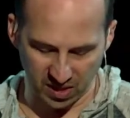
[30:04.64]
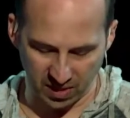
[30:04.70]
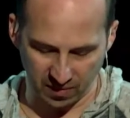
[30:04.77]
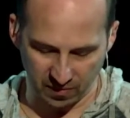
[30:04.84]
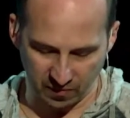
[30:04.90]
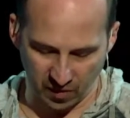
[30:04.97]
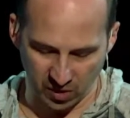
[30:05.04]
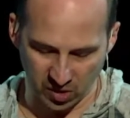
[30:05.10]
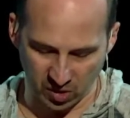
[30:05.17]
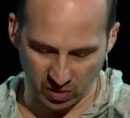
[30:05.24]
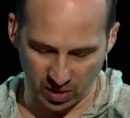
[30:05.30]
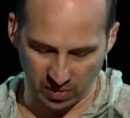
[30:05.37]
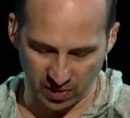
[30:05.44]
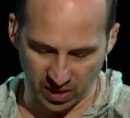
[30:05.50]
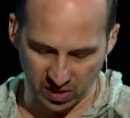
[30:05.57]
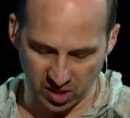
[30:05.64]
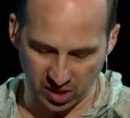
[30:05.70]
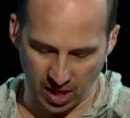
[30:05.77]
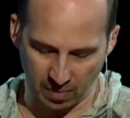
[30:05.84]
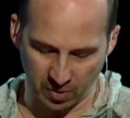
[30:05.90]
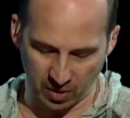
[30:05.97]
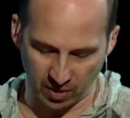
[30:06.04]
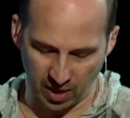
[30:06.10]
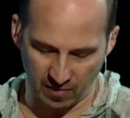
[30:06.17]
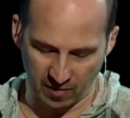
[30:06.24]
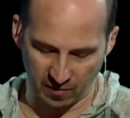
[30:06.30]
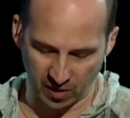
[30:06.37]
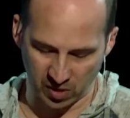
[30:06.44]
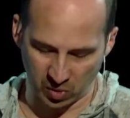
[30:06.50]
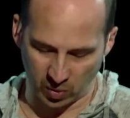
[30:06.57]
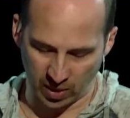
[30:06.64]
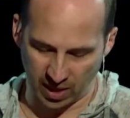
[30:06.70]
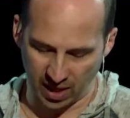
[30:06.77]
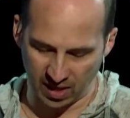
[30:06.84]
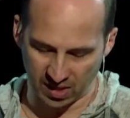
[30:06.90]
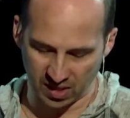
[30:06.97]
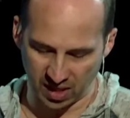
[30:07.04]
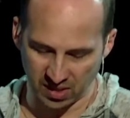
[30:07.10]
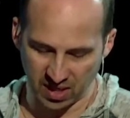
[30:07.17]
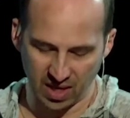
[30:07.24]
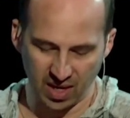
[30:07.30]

in 1 Corinthians chapter 11, verse 28. He says,